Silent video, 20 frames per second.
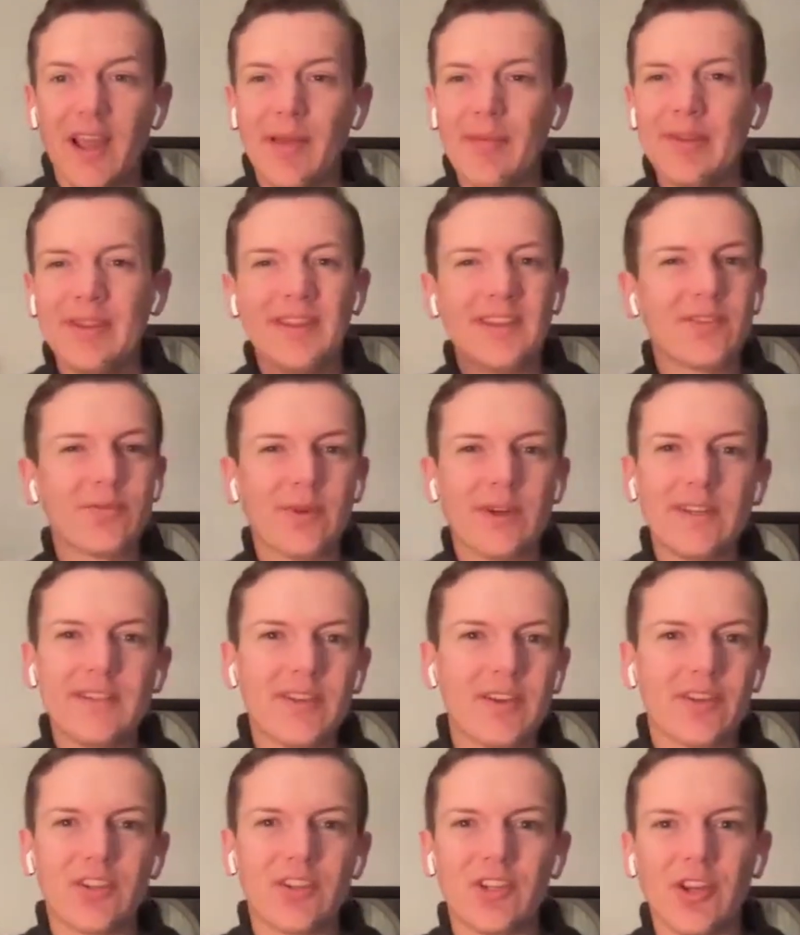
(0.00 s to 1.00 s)
I mean, there's
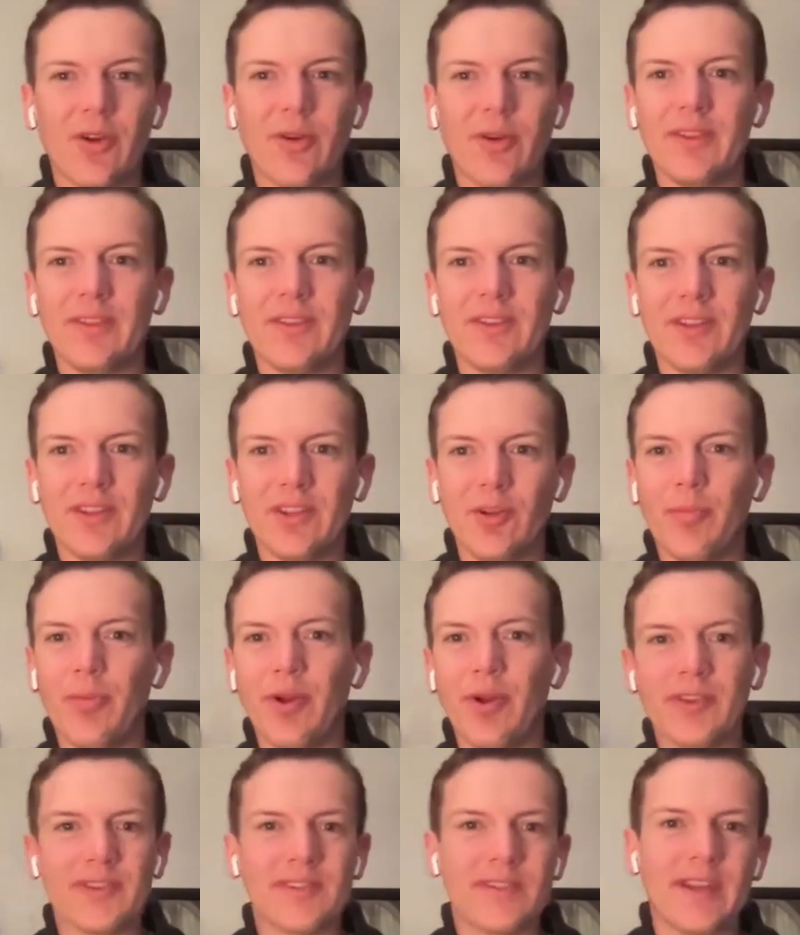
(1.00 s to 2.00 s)
research showing that your
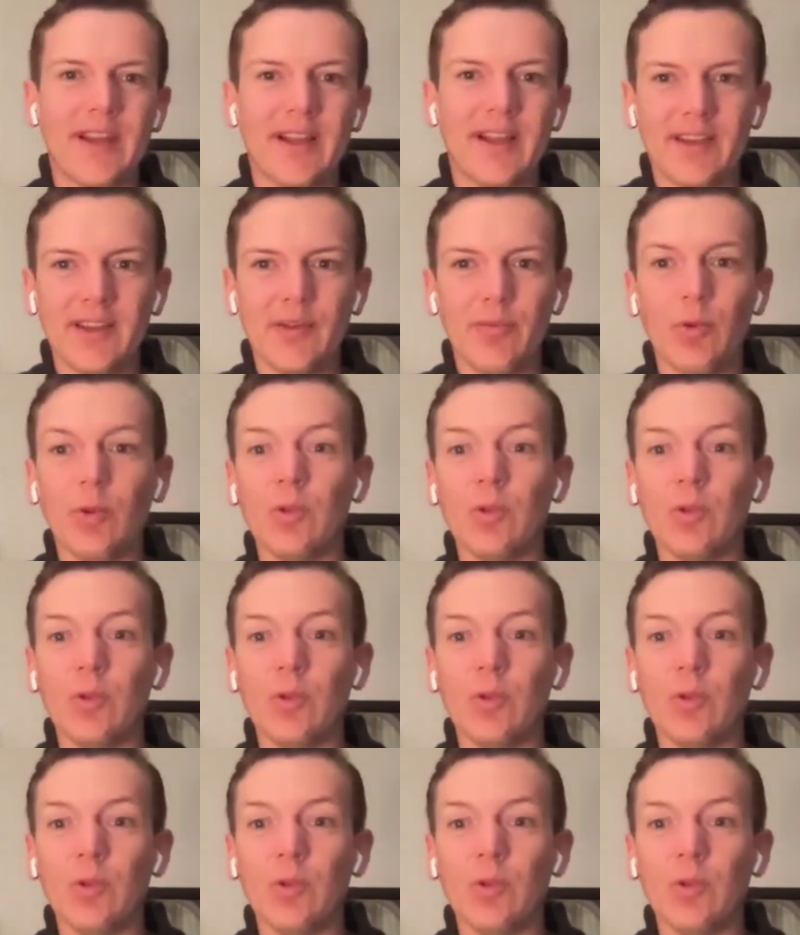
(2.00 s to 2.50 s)
personality